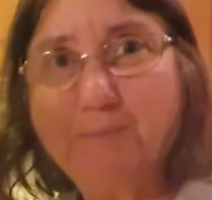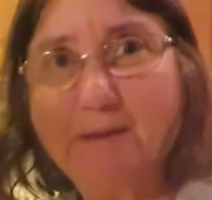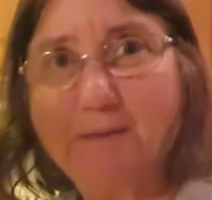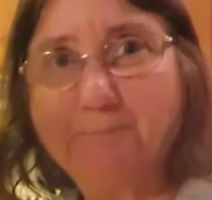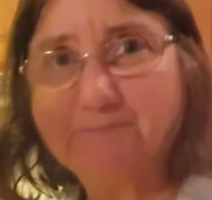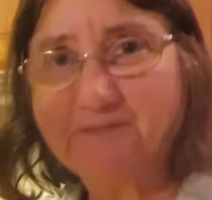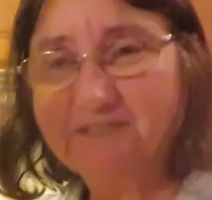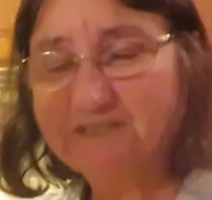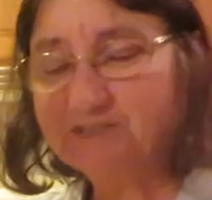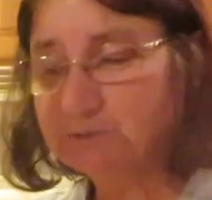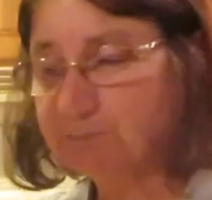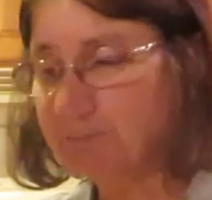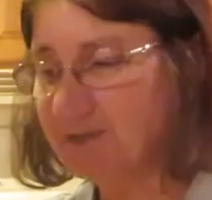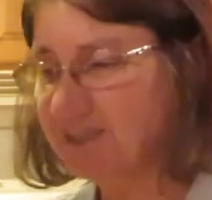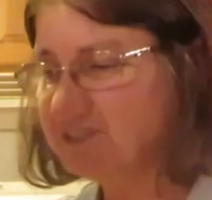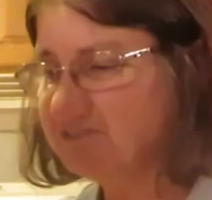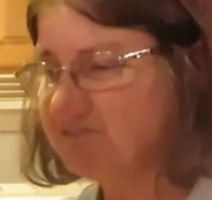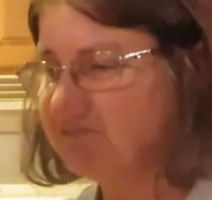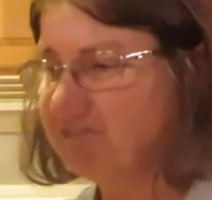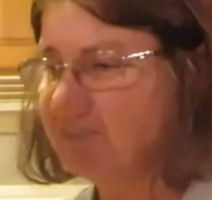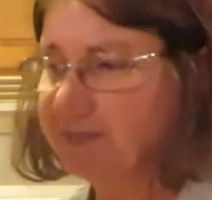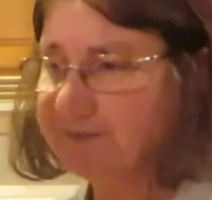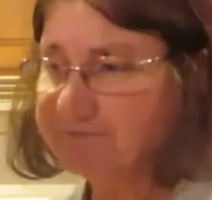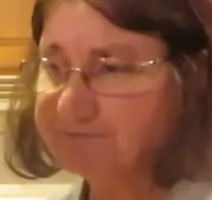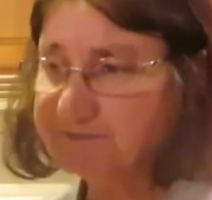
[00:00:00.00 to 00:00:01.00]
pumpkin spice
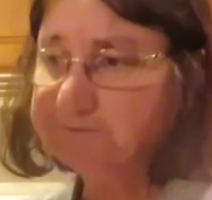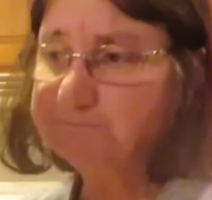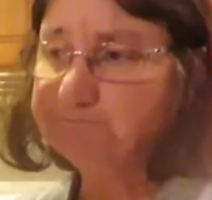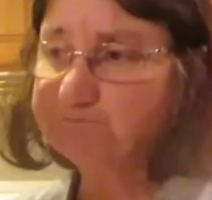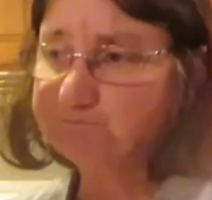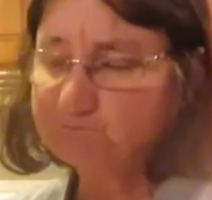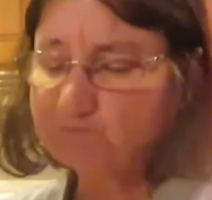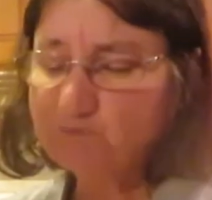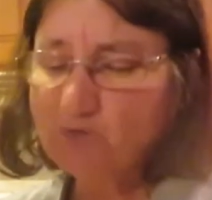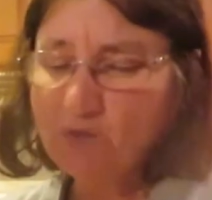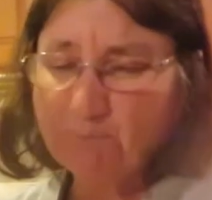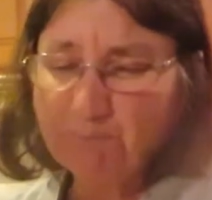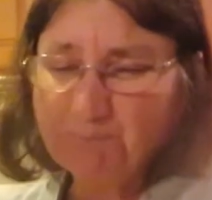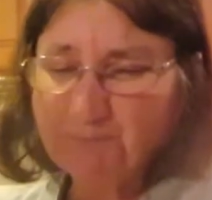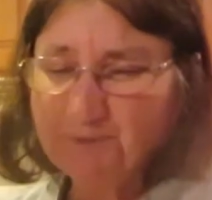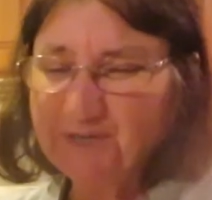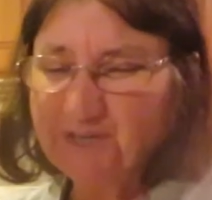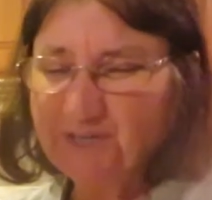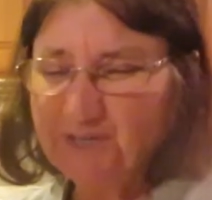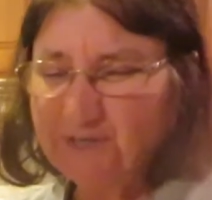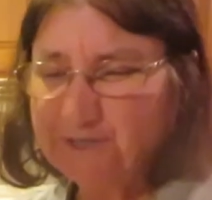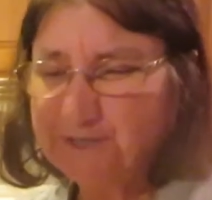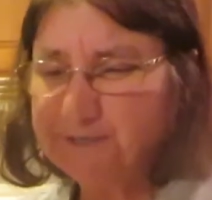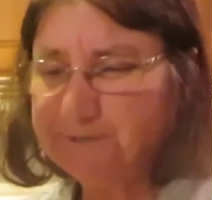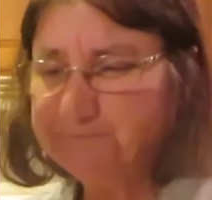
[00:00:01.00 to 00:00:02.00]
flavor.
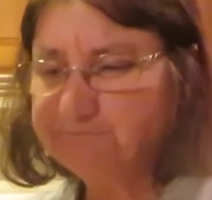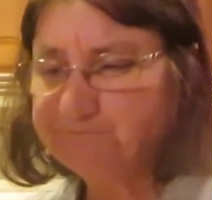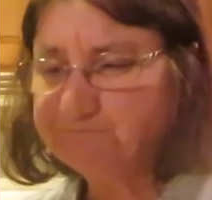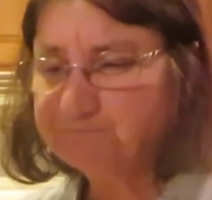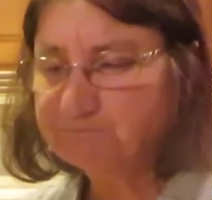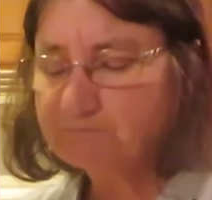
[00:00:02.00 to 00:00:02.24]
Pretty good.